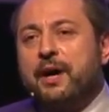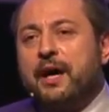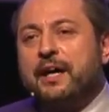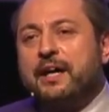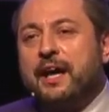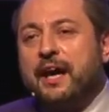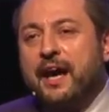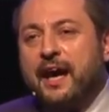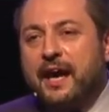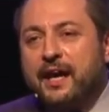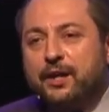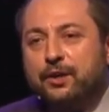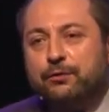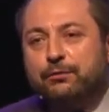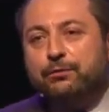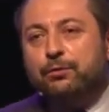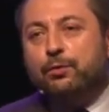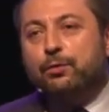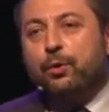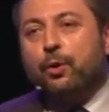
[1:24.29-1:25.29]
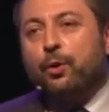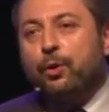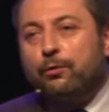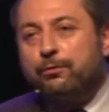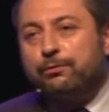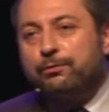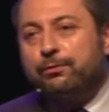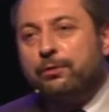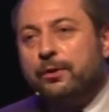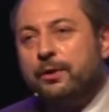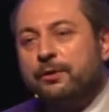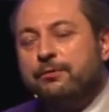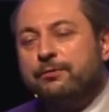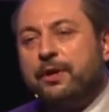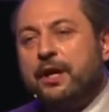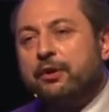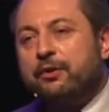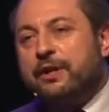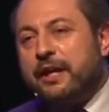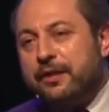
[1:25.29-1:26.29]
by a handful of
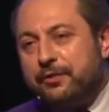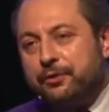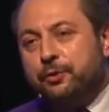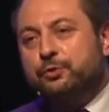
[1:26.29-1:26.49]
very